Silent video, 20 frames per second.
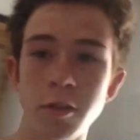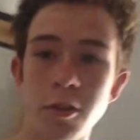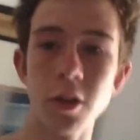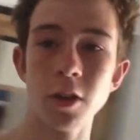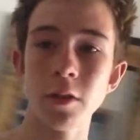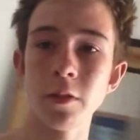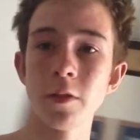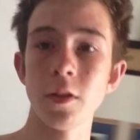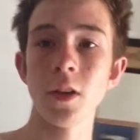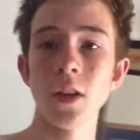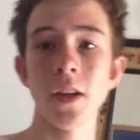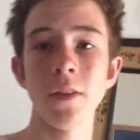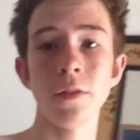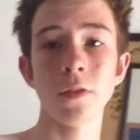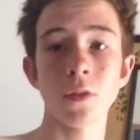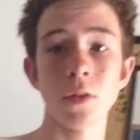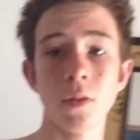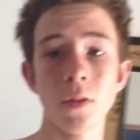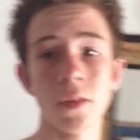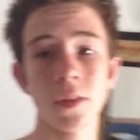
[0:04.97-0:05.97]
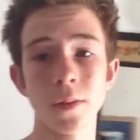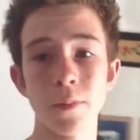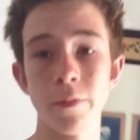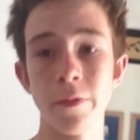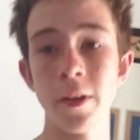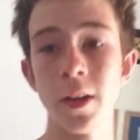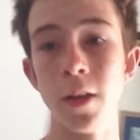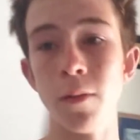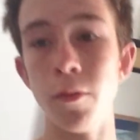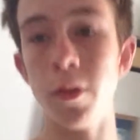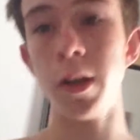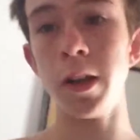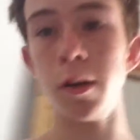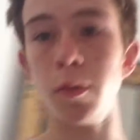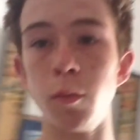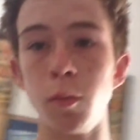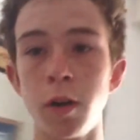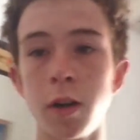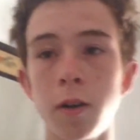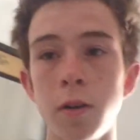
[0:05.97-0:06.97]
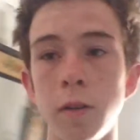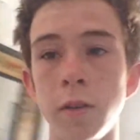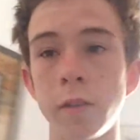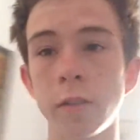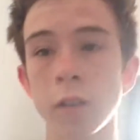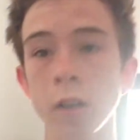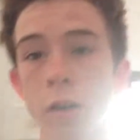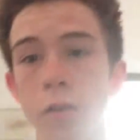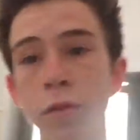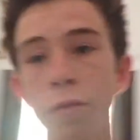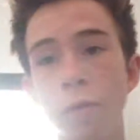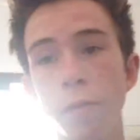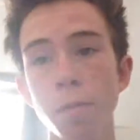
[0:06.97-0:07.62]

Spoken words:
chose to leave school because I'm feeling really unwell and stuff.